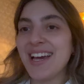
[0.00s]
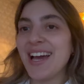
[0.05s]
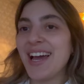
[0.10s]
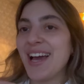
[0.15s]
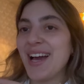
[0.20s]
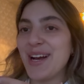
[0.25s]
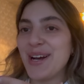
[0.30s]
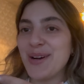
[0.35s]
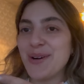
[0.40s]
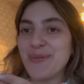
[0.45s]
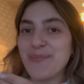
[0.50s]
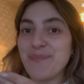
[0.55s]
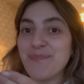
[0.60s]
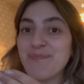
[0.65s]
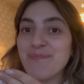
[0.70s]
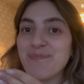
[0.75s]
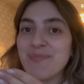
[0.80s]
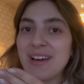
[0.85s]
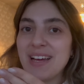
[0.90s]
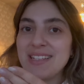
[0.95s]

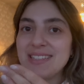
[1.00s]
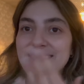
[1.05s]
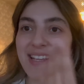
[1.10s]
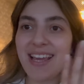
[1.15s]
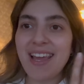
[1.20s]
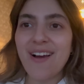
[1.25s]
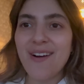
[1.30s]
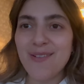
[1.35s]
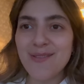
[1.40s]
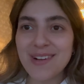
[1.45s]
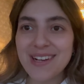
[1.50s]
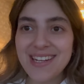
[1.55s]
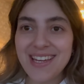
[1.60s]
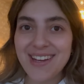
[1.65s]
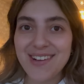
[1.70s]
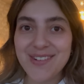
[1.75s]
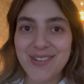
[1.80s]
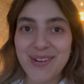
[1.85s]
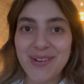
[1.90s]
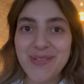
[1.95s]
um, they already
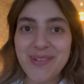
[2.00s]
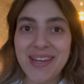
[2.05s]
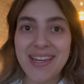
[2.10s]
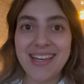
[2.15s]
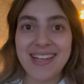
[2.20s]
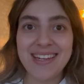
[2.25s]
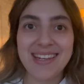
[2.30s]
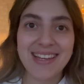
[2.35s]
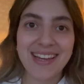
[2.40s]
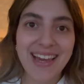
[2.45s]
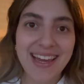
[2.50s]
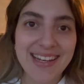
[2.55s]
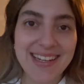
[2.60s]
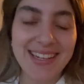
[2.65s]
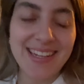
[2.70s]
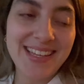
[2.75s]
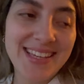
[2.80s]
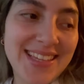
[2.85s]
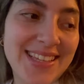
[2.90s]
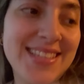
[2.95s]
growing look at
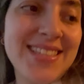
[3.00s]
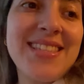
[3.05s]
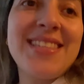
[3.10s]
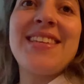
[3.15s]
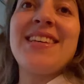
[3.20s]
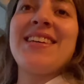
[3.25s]
this